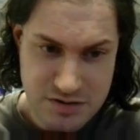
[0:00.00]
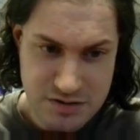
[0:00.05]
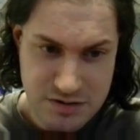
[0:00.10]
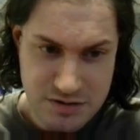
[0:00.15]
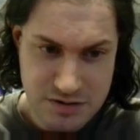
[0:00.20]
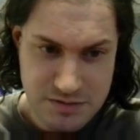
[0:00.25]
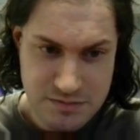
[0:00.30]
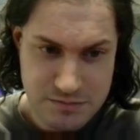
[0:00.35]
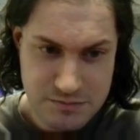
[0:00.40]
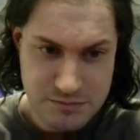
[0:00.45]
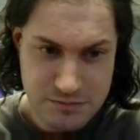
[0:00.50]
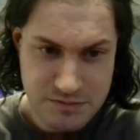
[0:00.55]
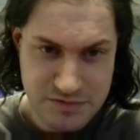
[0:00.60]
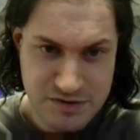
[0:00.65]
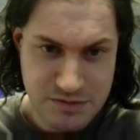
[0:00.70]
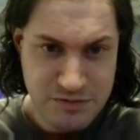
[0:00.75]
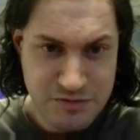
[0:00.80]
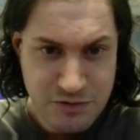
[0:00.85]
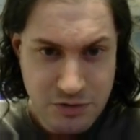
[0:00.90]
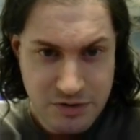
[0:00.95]

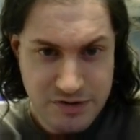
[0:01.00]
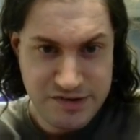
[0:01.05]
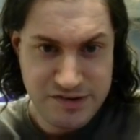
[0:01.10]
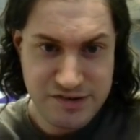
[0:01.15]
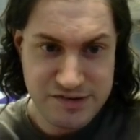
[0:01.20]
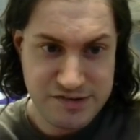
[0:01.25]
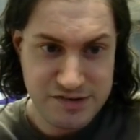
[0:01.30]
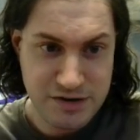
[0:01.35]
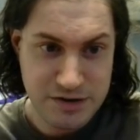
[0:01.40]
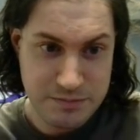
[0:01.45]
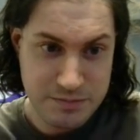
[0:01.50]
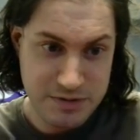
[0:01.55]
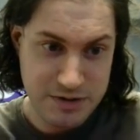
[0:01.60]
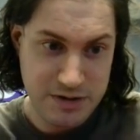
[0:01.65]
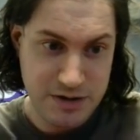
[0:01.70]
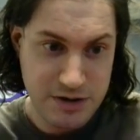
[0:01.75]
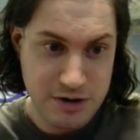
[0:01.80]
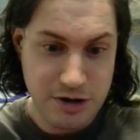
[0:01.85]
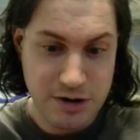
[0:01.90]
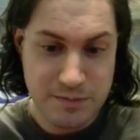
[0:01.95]
So of course it's going to
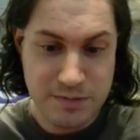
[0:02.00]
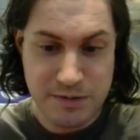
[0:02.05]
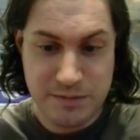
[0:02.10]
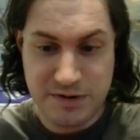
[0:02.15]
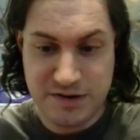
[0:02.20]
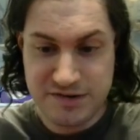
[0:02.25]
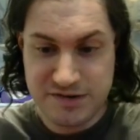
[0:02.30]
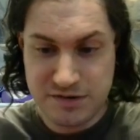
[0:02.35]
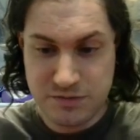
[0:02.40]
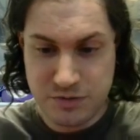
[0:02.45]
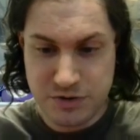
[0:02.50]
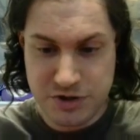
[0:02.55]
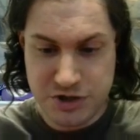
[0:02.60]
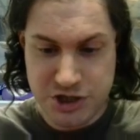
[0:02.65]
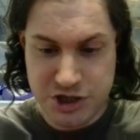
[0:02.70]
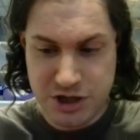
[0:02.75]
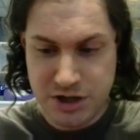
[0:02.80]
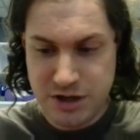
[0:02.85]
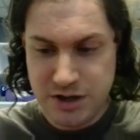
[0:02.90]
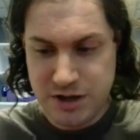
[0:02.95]
be a compromise in
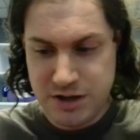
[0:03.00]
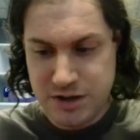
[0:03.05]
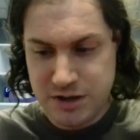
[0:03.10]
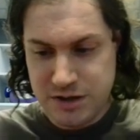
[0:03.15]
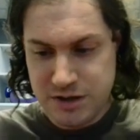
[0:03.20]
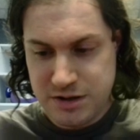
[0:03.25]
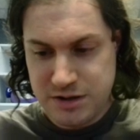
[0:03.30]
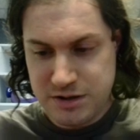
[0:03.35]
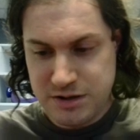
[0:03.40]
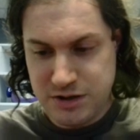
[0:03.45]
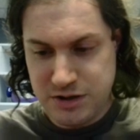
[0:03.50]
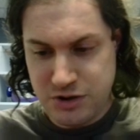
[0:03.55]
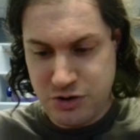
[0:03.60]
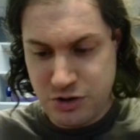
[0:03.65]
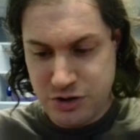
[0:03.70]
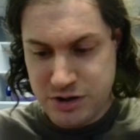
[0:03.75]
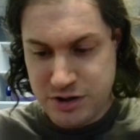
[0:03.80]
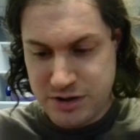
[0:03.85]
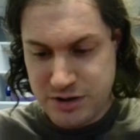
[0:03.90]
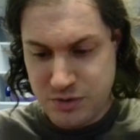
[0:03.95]
which you're
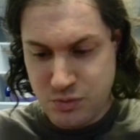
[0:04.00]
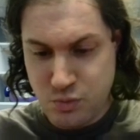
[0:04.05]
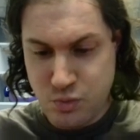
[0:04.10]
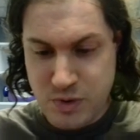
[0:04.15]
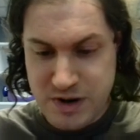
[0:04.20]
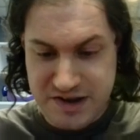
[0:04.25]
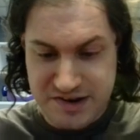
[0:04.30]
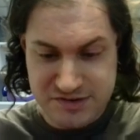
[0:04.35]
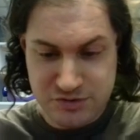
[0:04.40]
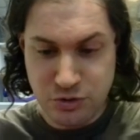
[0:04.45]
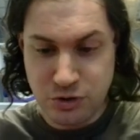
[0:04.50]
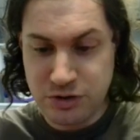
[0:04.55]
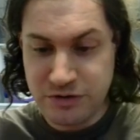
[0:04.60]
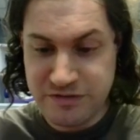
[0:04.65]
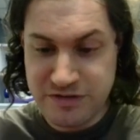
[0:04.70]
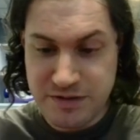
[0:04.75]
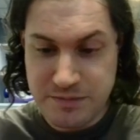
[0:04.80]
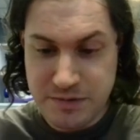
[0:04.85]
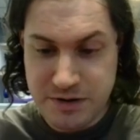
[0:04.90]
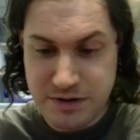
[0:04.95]
not going to waste all
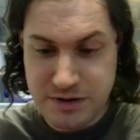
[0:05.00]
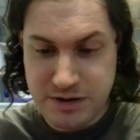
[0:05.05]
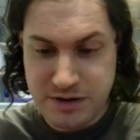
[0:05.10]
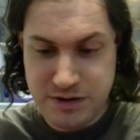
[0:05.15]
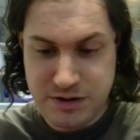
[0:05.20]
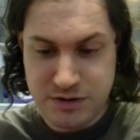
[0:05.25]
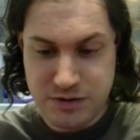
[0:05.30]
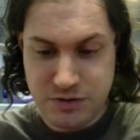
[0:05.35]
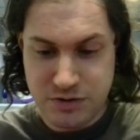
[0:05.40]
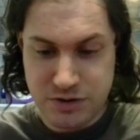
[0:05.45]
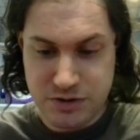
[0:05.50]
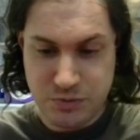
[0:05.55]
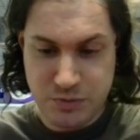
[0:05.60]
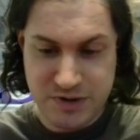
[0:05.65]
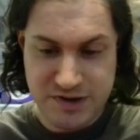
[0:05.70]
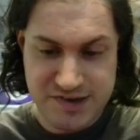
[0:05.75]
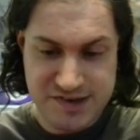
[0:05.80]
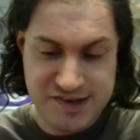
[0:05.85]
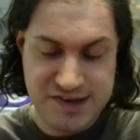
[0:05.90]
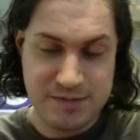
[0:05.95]
of the money, you're going to
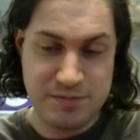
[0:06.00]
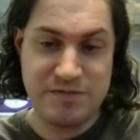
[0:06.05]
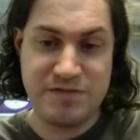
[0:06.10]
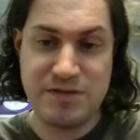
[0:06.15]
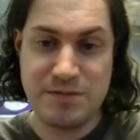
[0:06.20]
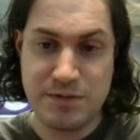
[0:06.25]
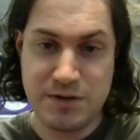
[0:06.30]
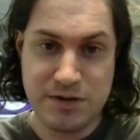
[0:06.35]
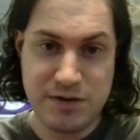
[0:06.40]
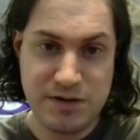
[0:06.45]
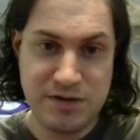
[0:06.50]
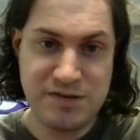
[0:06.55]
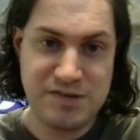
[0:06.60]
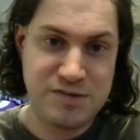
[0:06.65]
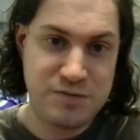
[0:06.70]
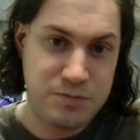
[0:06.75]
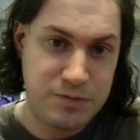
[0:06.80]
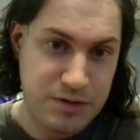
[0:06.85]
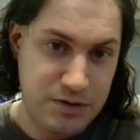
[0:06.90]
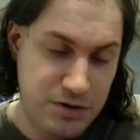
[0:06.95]
waste some of the money,
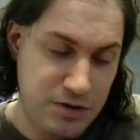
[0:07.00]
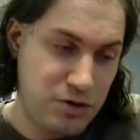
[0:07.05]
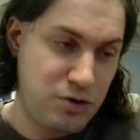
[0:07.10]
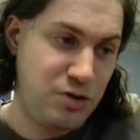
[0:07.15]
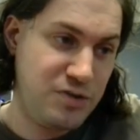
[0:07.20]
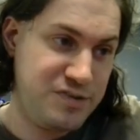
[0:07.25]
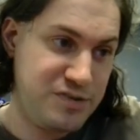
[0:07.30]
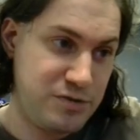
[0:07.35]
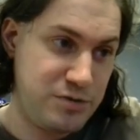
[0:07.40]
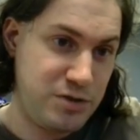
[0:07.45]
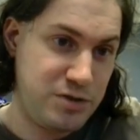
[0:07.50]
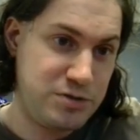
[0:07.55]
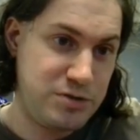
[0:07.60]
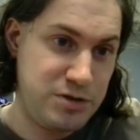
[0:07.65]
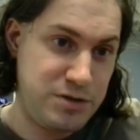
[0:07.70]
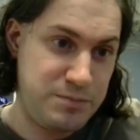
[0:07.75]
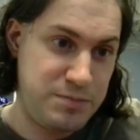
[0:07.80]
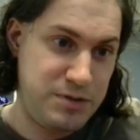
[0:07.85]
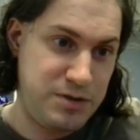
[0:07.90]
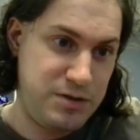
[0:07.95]
so costs are not
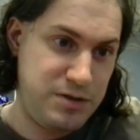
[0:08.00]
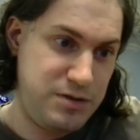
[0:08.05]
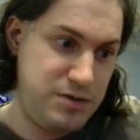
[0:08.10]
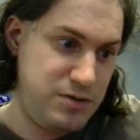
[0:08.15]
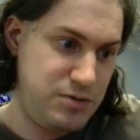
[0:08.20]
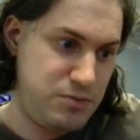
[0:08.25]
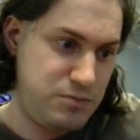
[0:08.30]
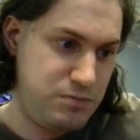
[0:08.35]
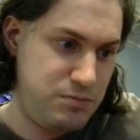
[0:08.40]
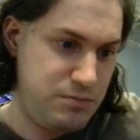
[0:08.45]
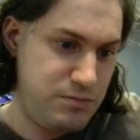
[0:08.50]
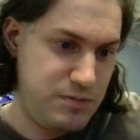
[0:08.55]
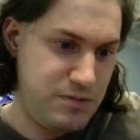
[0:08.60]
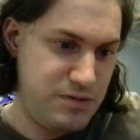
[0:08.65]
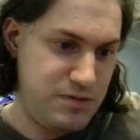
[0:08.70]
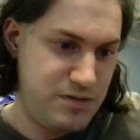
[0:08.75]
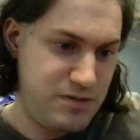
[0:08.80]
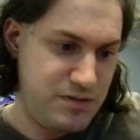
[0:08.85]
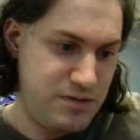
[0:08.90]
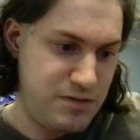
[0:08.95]
going to be
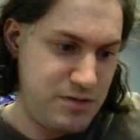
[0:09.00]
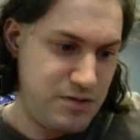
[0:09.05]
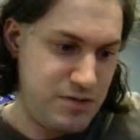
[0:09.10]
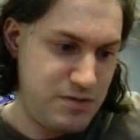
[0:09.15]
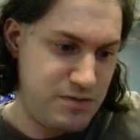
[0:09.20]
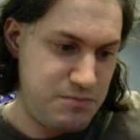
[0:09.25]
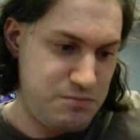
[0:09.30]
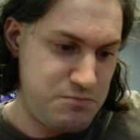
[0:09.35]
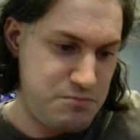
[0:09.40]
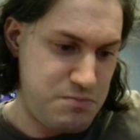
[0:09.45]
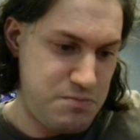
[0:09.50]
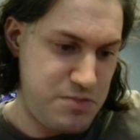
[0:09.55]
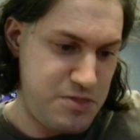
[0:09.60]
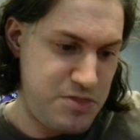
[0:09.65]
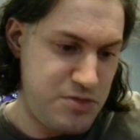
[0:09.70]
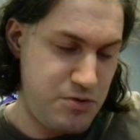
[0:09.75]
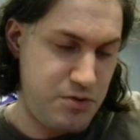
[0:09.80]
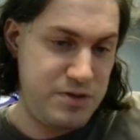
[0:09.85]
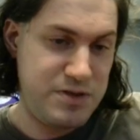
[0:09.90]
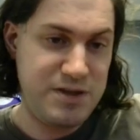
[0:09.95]

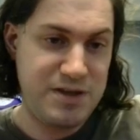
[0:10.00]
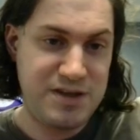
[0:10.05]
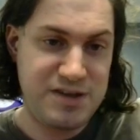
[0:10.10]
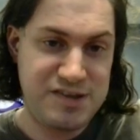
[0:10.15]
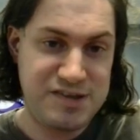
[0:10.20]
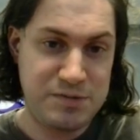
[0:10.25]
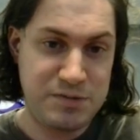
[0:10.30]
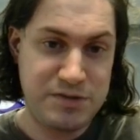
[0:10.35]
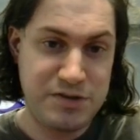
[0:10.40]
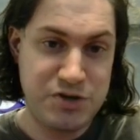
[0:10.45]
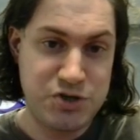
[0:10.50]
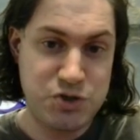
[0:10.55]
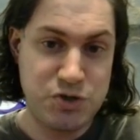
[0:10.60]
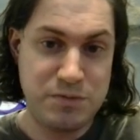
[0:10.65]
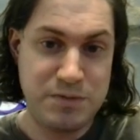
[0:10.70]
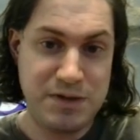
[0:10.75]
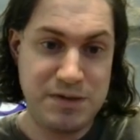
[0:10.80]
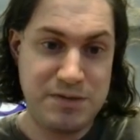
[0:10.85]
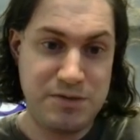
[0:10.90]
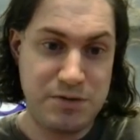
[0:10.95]
30x what they should
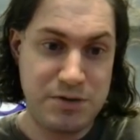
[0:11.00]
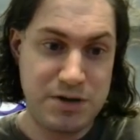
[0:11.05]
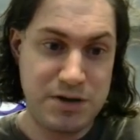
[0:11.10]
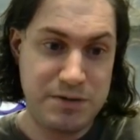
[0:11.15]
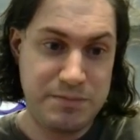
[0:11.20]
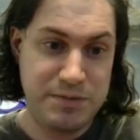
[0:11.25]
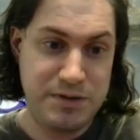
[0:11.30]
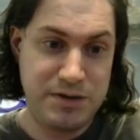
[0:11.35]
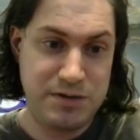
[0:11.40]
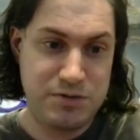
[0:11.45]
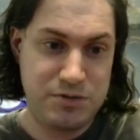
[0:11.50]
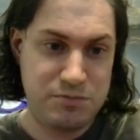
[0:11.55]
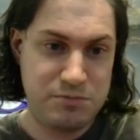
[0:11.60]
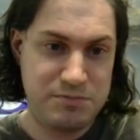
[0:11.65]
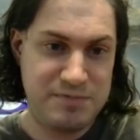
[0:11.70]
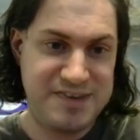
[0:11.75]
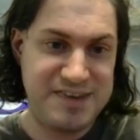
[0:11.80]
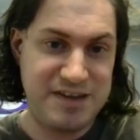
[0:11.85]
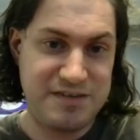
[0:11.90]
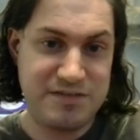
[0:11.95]
be, they're going to be
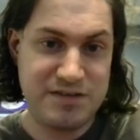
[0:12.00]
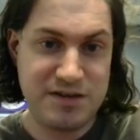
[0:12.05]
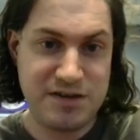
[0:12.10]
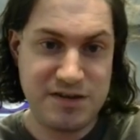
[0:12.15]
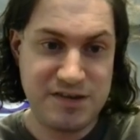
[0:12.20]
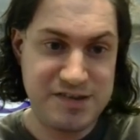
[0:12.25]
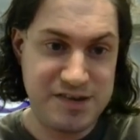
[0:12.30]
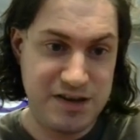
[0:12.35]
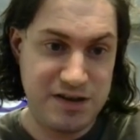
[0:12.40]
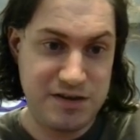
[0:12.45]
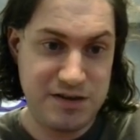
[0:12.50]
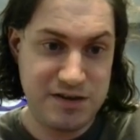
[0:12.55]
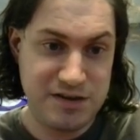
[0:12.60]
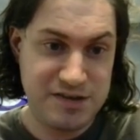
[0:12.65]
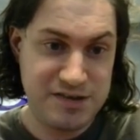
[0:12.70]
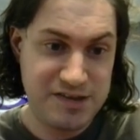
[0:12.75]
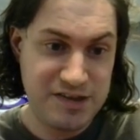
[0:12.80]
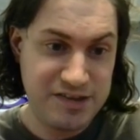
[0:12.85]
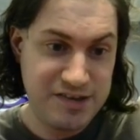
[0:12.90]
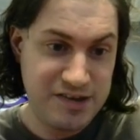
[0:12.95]
7x,
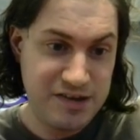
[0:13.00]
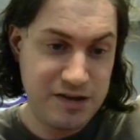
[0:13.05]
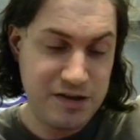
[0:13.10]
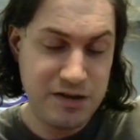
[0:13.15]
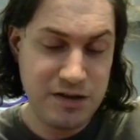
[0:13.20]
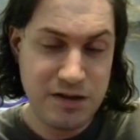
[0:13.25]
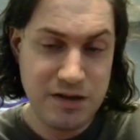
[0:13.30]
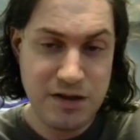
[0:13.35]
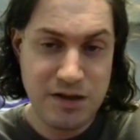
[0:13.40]
8x, let's say.